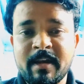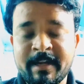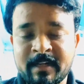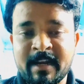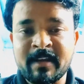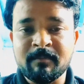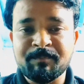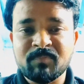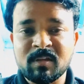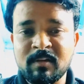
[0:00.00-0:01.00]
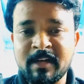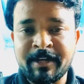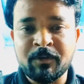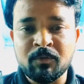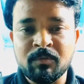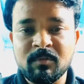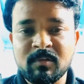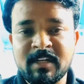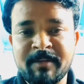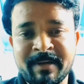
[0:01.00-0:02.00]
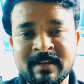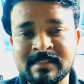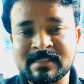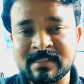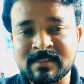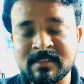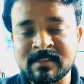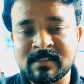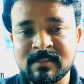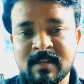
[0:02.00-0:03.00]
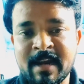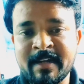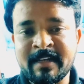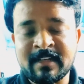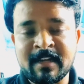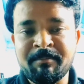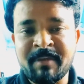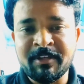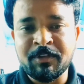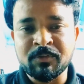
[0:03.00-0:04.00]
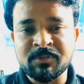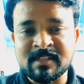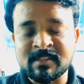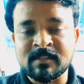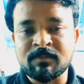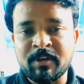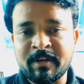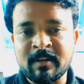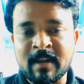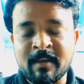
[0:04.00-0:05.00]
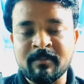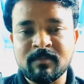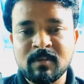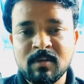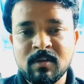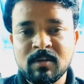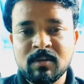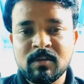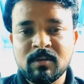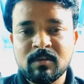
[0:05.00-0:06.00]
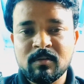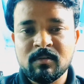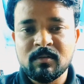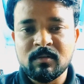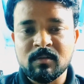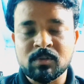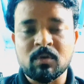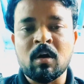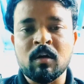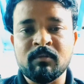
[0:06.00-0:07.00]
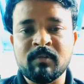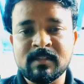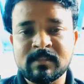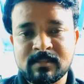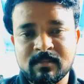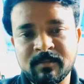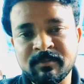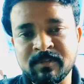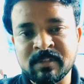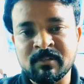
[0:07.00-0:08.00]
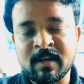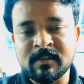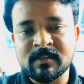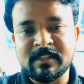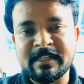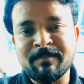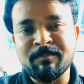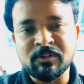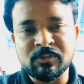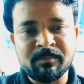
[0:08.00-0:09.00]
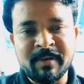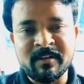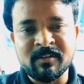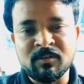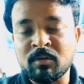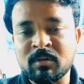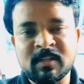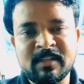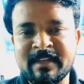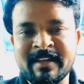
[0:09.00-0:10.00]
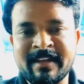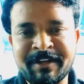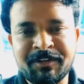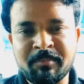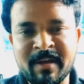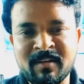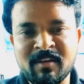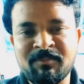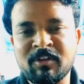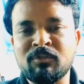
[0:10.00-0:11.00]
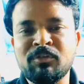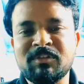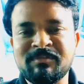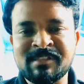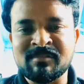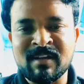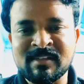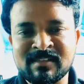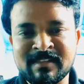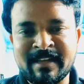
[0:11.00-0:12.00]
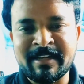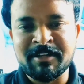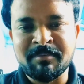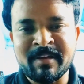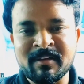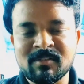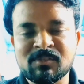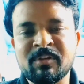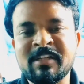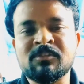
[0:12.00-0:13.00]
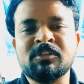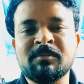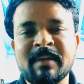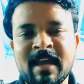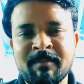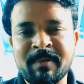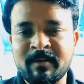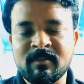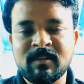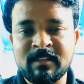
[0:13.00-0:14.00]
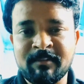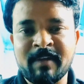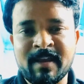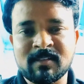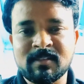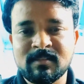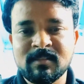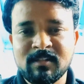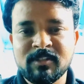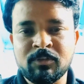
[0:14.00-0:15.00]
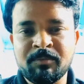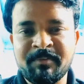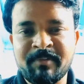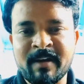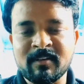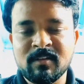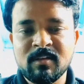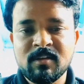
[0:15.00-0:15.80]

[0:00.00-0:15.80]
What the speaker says: it can lead to limitless success, and it can make you successful in life. So always visualize in a positive manner, not in a negative manner. If you are going to visualize in a negative manner, so it is going to be happen in the fact, to be frank.